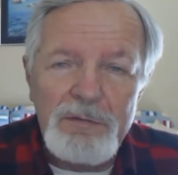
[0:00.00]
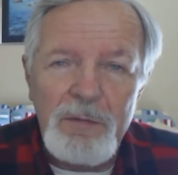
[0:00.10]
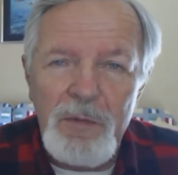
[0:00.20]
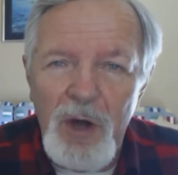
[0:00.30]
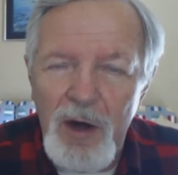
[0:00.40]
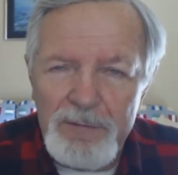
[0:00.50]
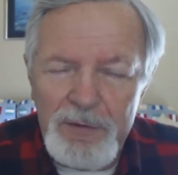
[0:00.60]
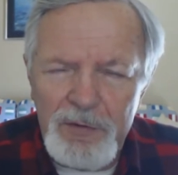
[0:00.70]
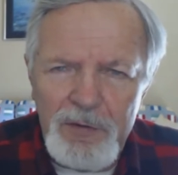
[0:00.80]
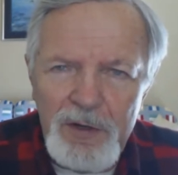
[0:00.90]
from the
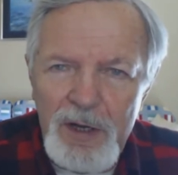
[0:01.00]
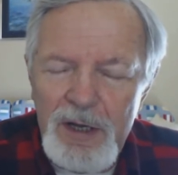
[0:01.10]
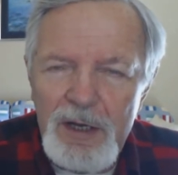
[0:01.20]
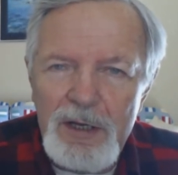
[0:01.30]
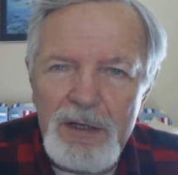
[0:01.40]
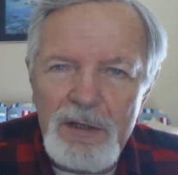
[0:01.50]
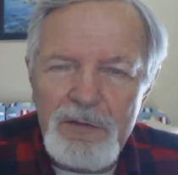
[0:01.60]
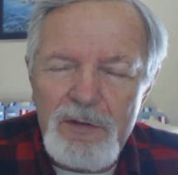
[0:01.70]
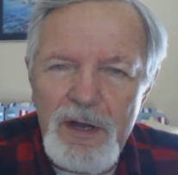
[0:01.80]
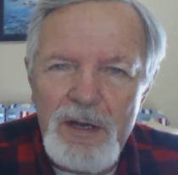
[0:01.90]
office today, and
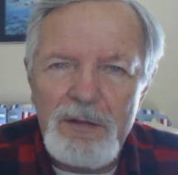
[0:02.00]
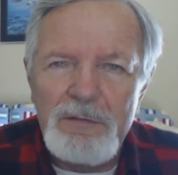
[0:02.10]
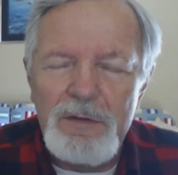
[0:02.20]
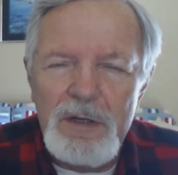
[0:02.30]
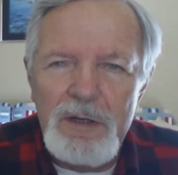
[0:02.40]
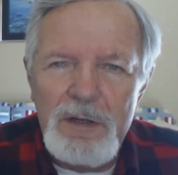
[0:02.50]
it's kind of